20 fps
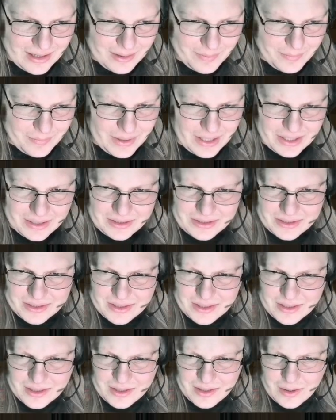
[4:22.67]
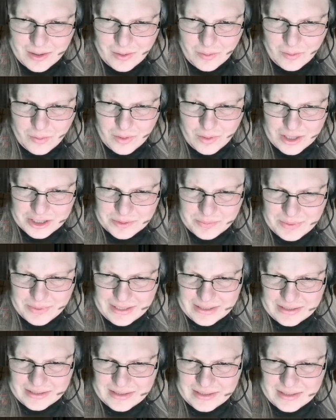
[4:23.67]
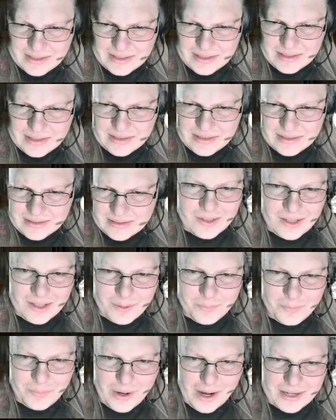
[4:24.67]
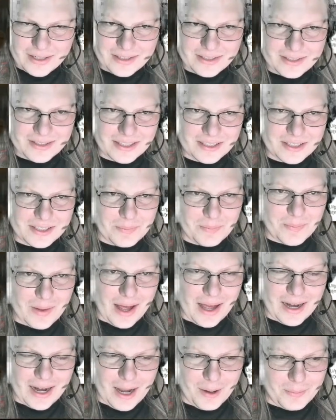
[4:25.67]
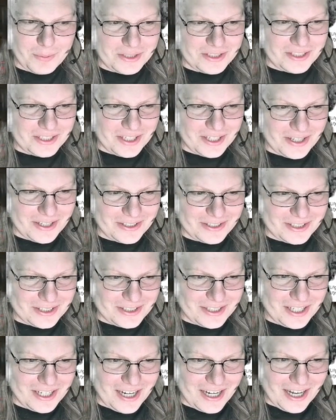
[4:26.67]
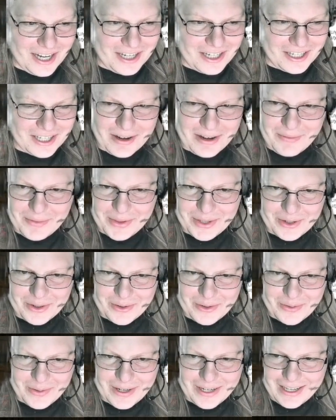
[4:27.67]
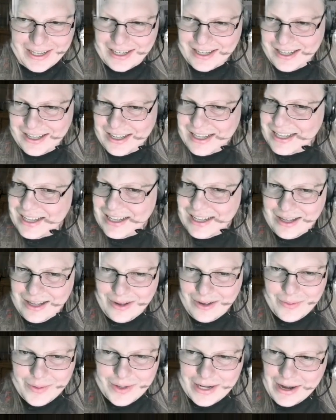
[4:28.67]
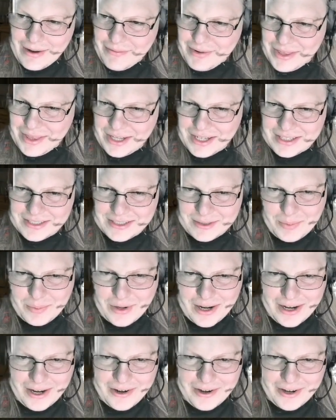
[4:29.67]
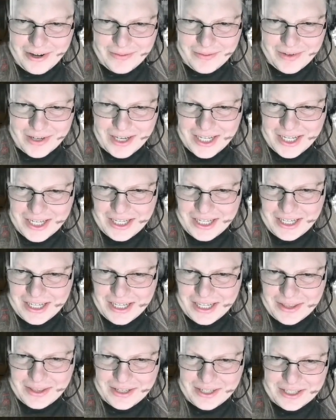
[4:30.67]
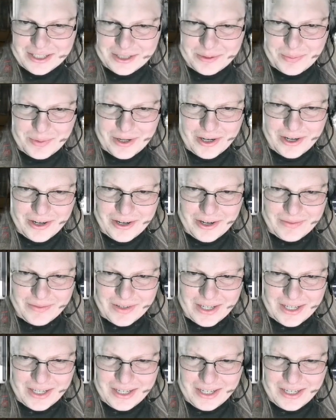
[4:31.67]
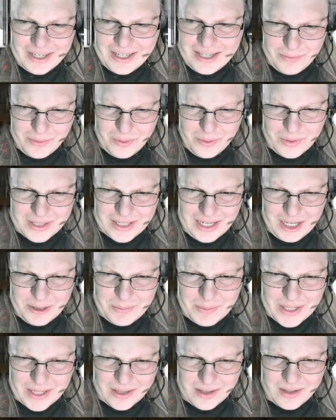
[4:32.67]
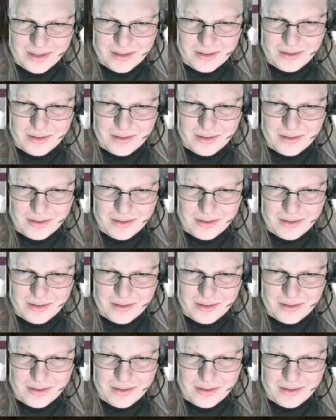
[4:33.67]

Medicine, wash basin. I'm practicing some bad habits here, just nining everything already. When everything is a priority of 9, nothing is a priority of 9. Ooh, a databank.